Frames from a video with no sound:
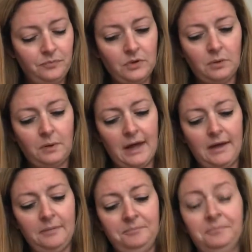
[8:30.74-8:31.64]
Okay,
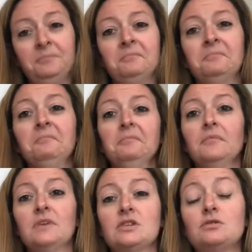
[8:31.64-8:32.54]

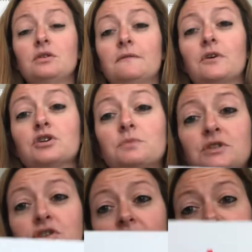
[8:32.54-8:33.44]
so the first one
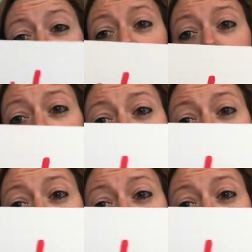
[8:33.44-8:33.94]
to write down,